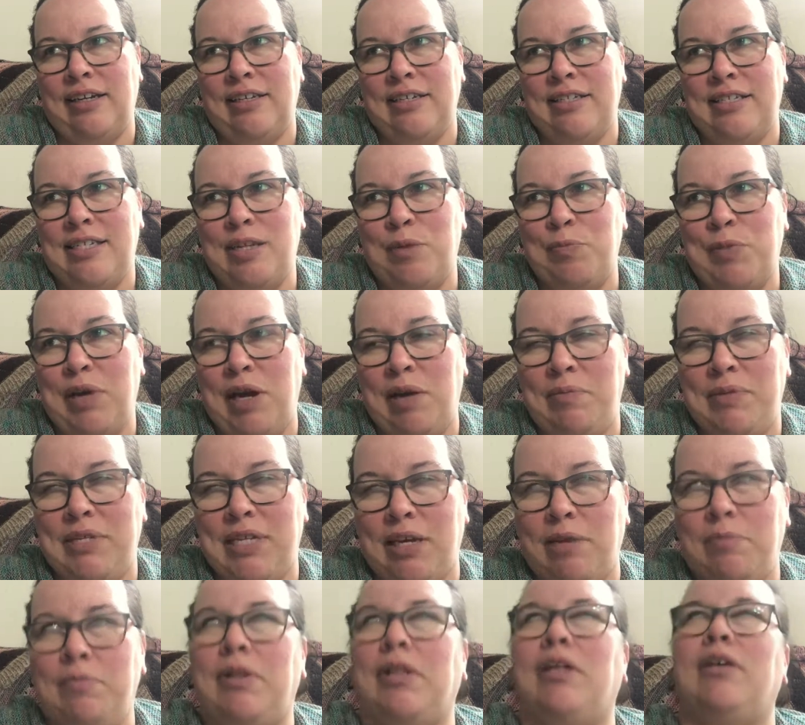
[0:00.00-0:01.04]
sometimes I
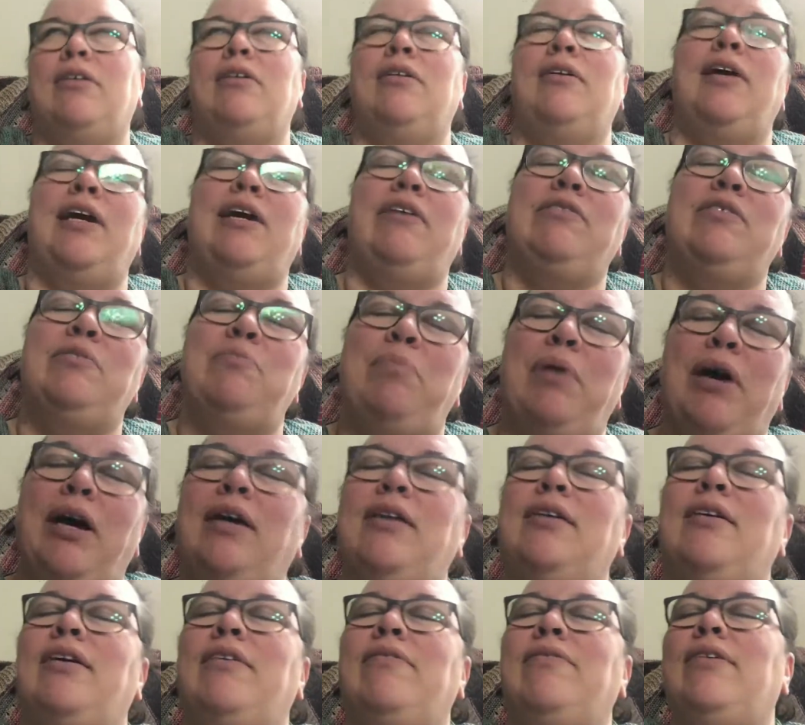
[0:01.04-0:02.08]
can be oh, I have to
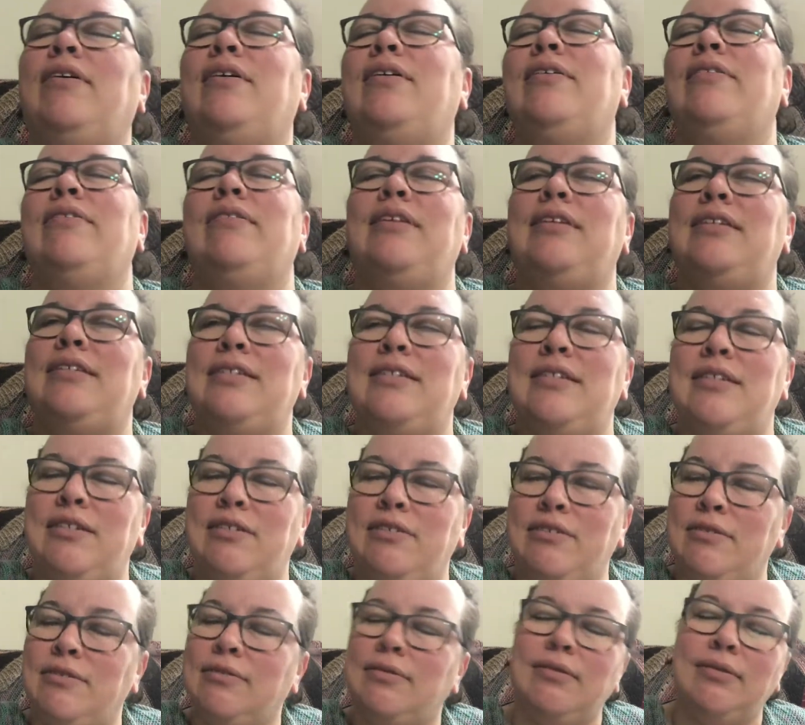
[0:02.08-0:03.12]
bind off all of these
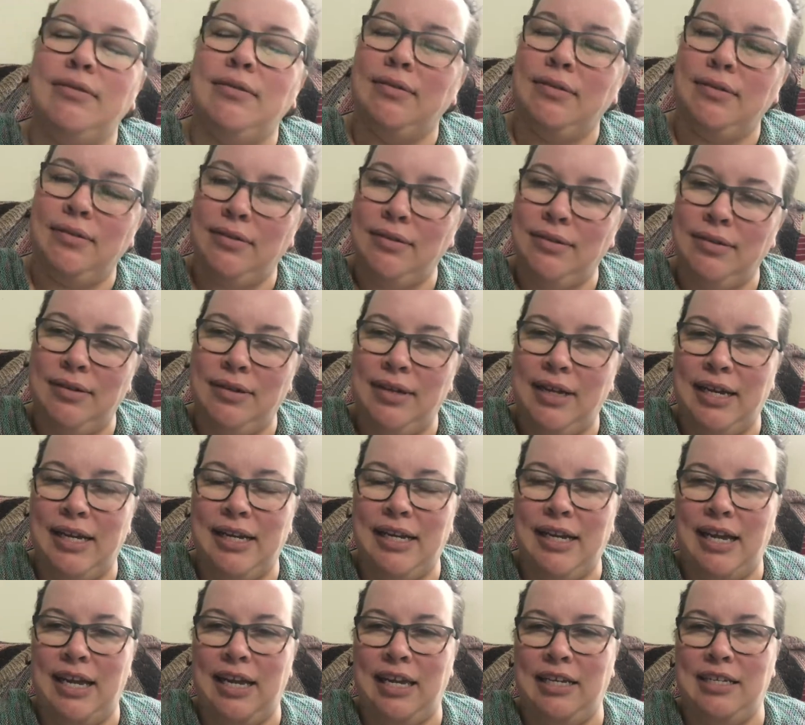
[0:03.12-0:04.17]
stitches,
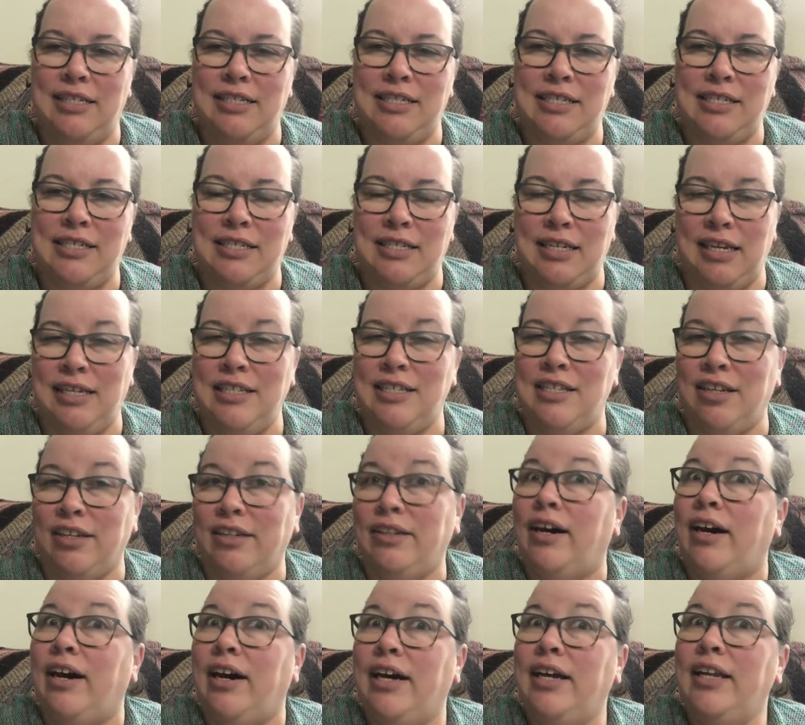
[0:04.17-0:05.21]
and it's a
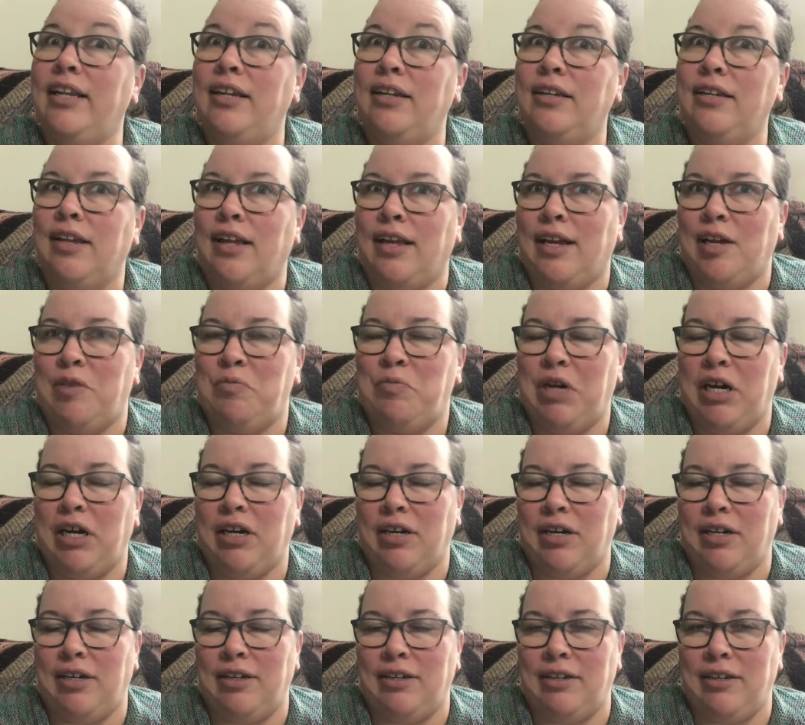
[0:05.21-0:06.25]
lot. I'm not
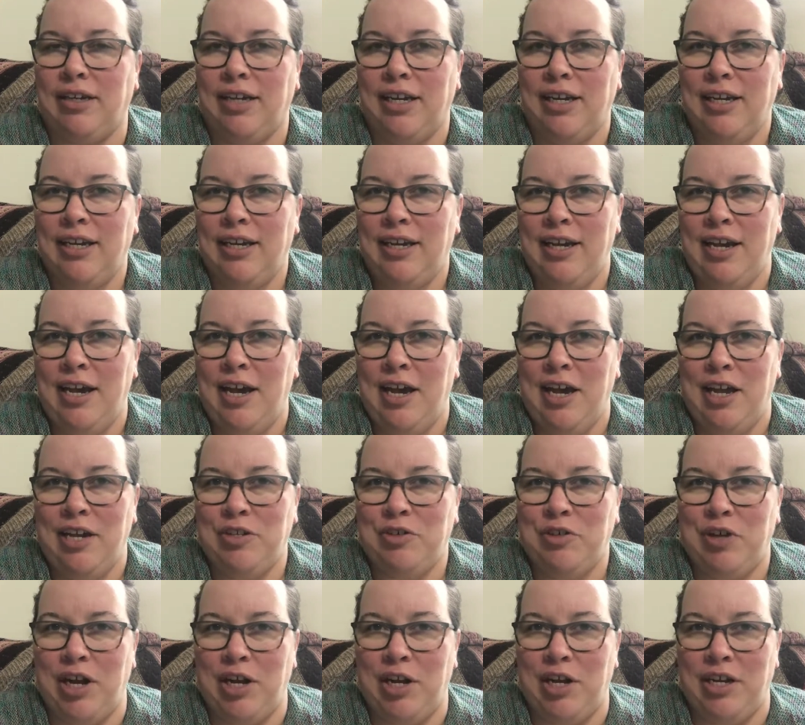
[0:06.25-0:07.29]
gonna
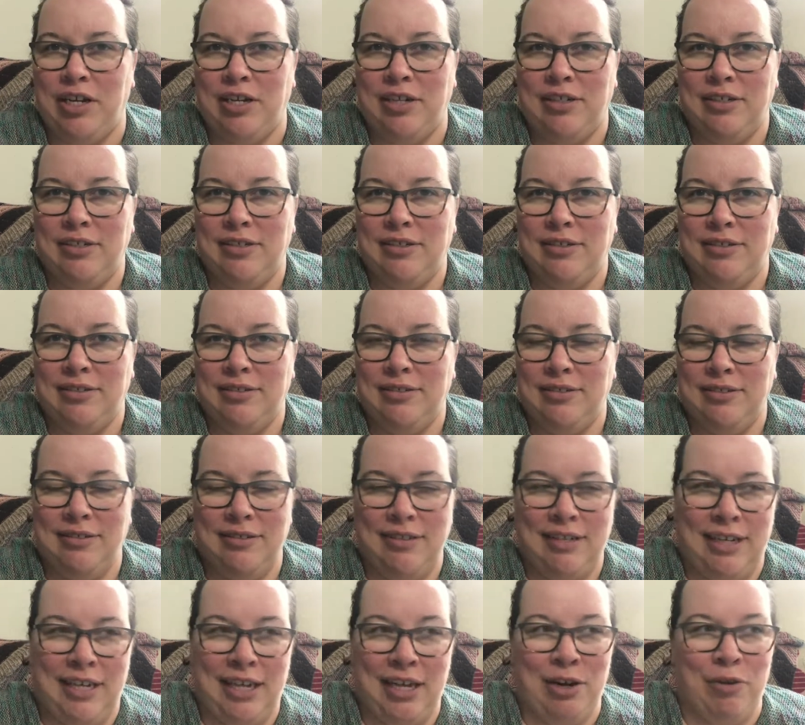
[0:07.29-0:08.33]
try to
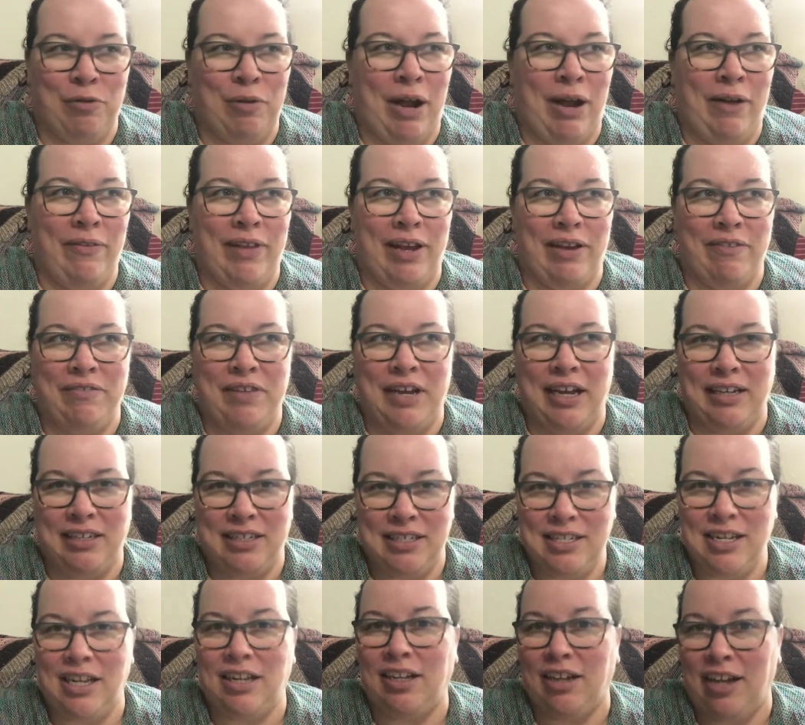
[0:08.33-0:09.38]
get around that fact.
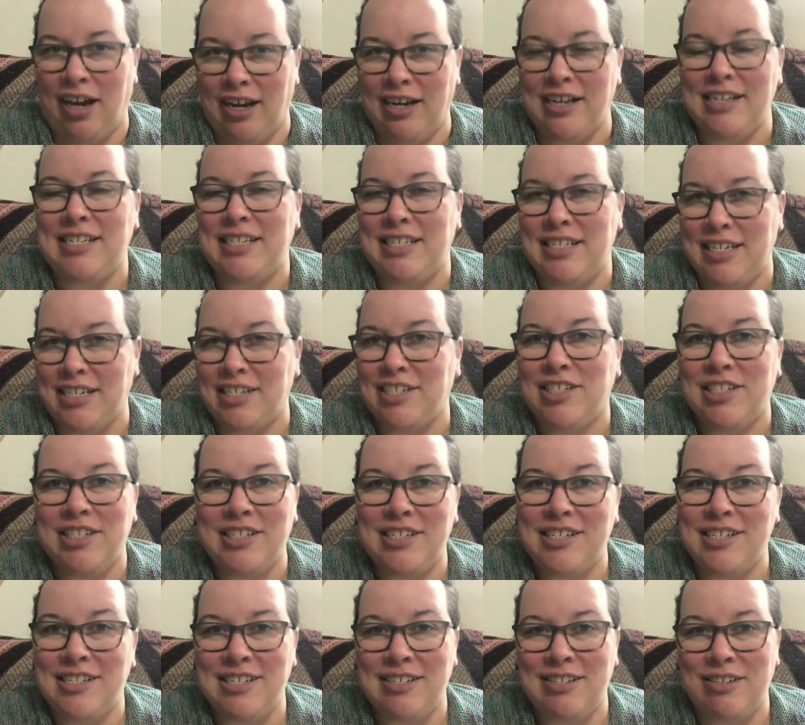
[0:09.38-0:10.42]
It's a lot of
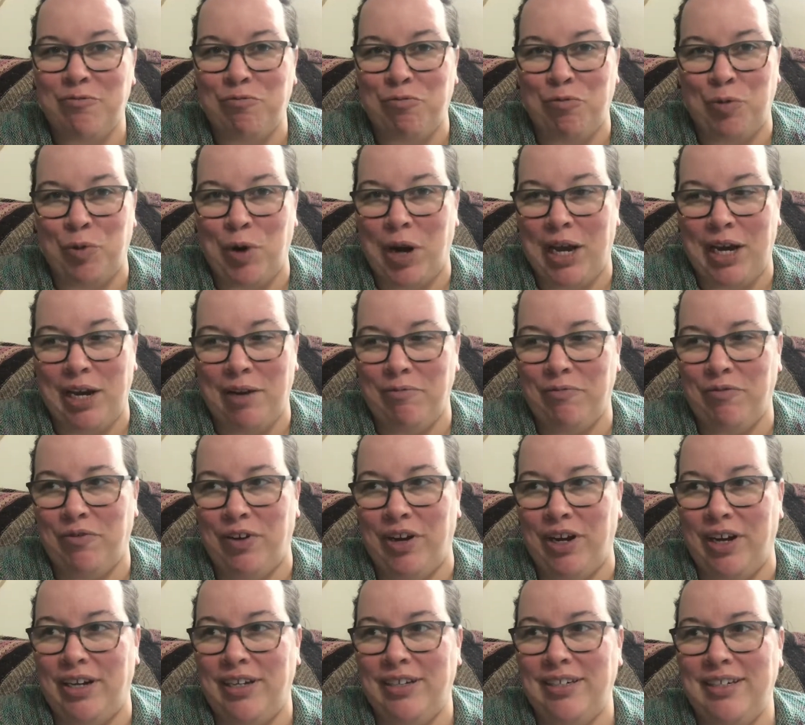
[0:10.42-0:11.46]
stitches right up
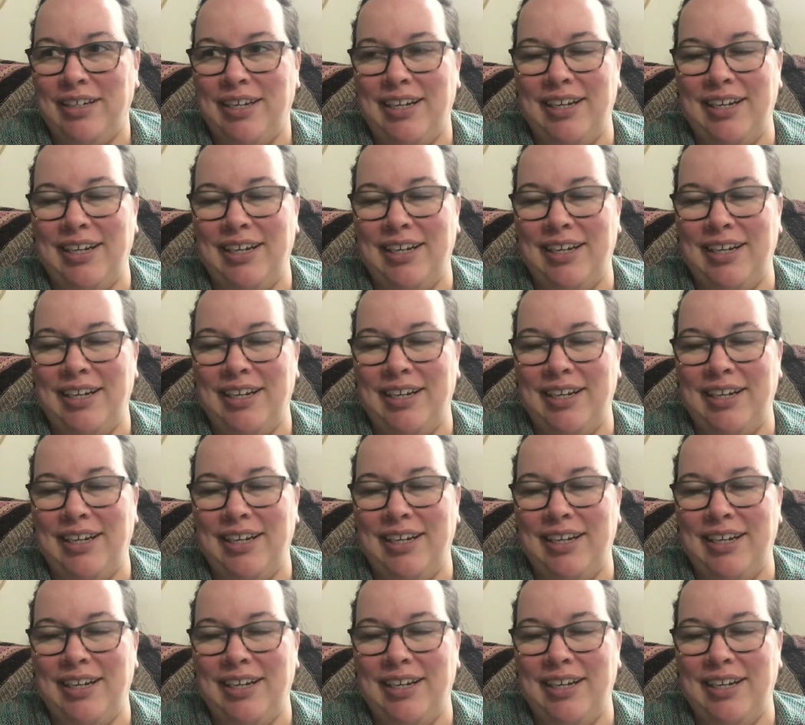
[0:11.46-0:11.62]
front.